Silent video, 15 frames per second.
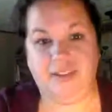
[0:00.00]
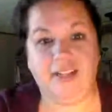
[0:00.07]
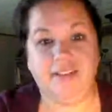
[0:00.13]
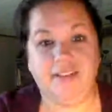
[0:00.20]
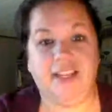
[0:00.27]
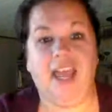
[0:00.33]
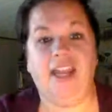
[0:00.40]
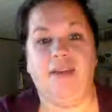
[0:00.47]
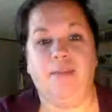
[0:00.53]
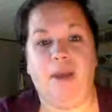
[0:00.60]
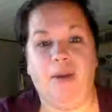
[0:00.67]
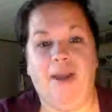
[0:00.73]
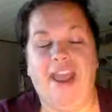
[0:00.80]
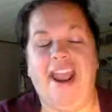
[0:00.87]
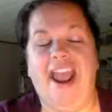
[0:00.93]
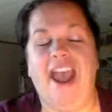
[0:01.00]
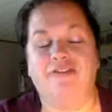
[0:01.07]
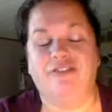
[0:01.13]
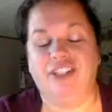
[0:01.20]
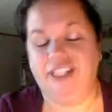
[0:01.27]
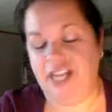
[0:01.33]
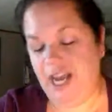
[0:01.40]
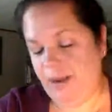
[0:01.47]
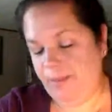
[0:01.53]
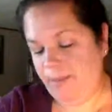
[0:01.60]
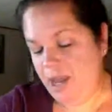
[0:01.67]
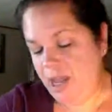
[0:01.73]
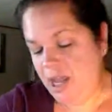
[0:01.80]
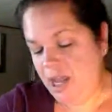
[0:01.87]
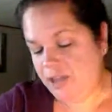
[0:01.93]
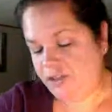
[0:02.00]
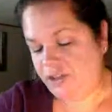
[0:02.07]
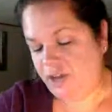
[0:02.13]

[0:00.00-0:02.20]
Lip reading: these things get in my way every time.